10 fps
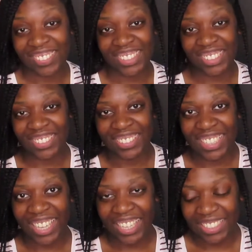these shoes,
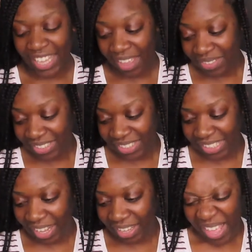guys. I was
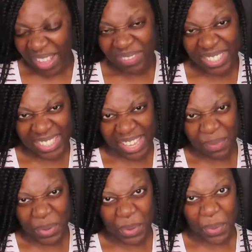just like, I'm
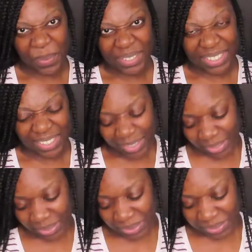skeptical with these
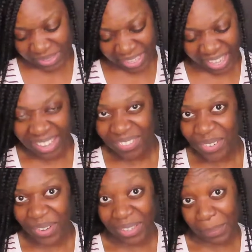shoes. Like, I don't
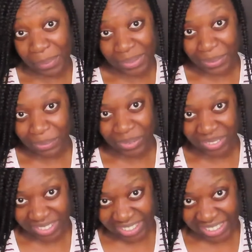know how to put them
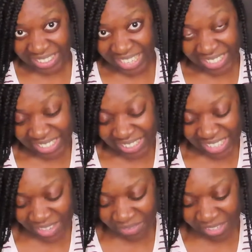on or
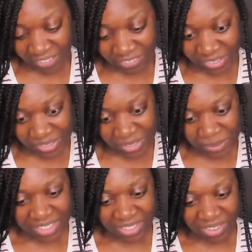anything when I
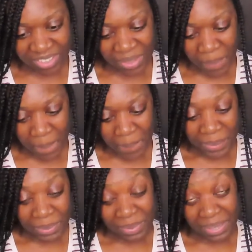first saw them.
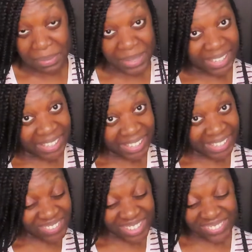But baby,
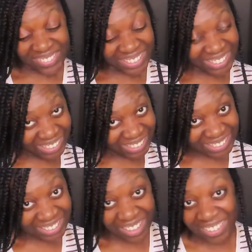
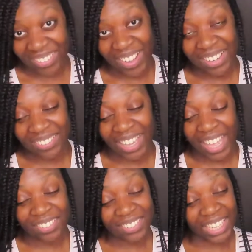y'all know I
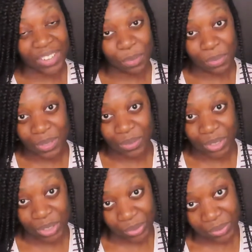don't like open toe
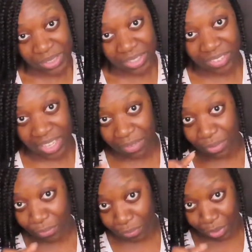shoes. I only have
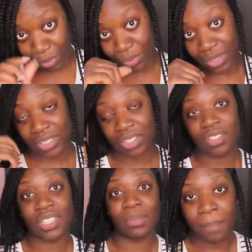a few because
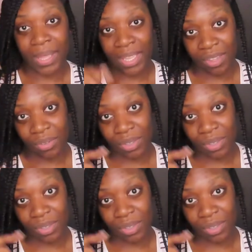y'all seen my heel